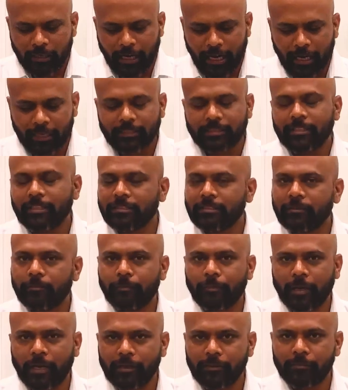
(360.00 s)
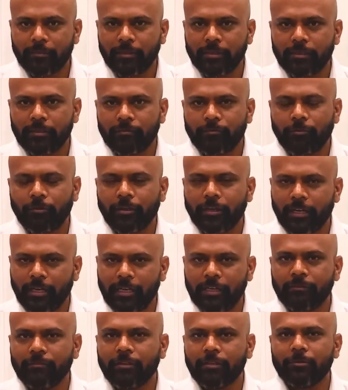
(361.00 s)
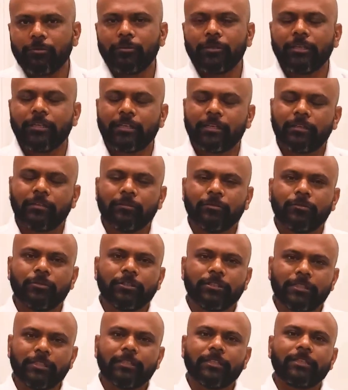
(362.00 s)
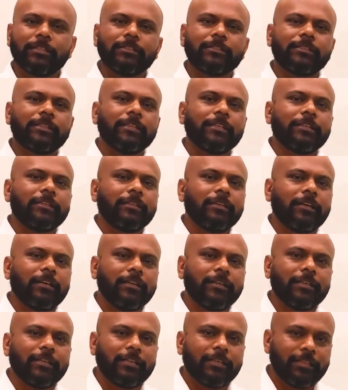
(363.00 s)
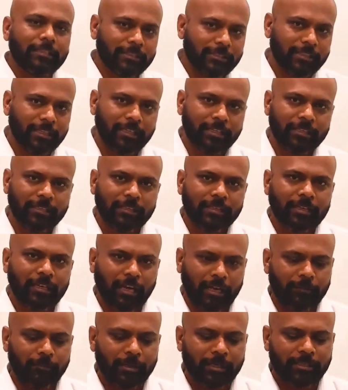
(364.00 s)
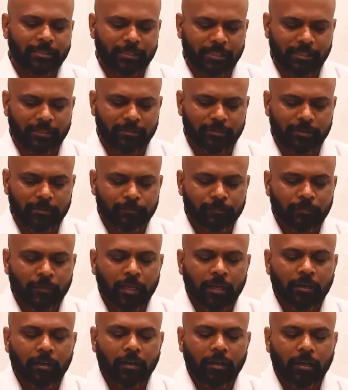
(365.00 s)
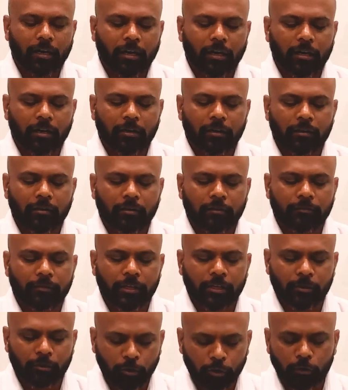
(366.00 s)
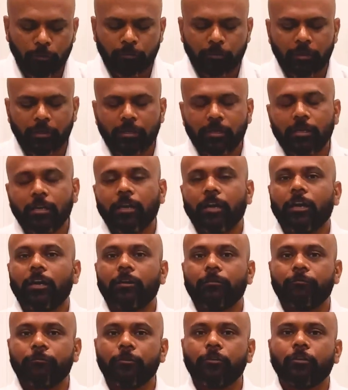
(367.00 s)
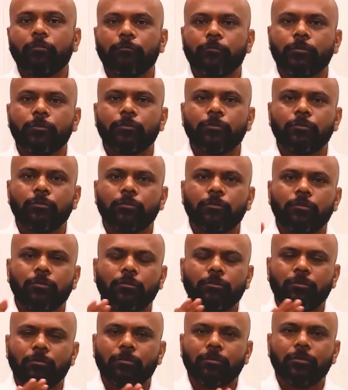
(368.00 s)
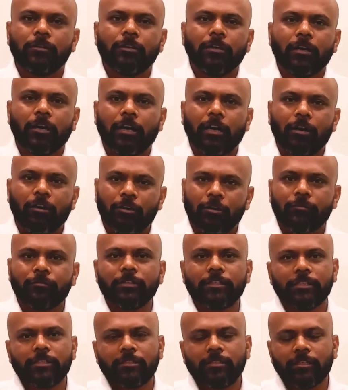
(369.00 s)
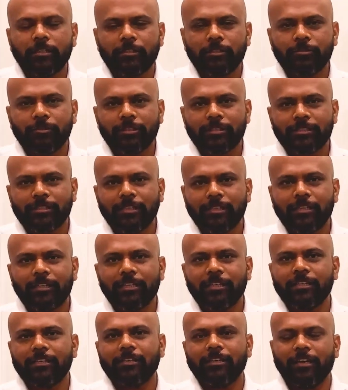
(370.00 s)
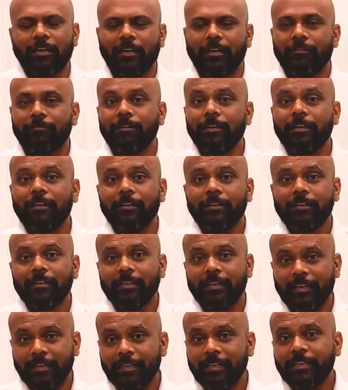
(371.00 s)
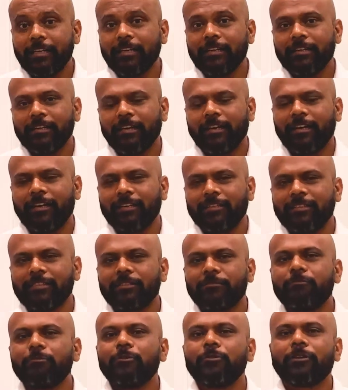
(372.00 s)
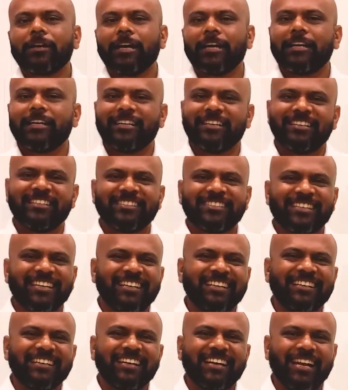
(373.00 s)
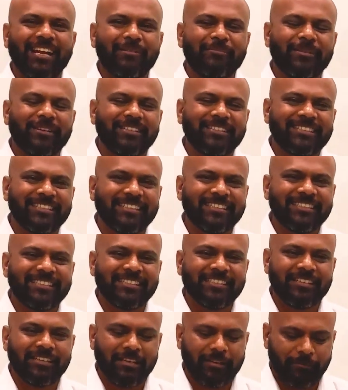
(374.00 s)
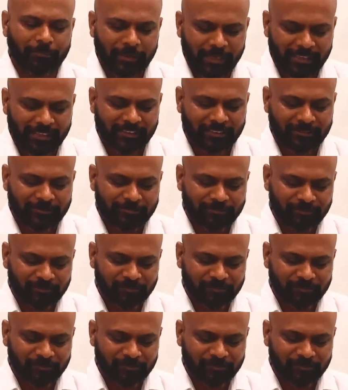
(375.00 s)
acts as a primer for anyone who is interested in understanding climate change. We hope a few of you, along with your children, will read this book and understand climate change better.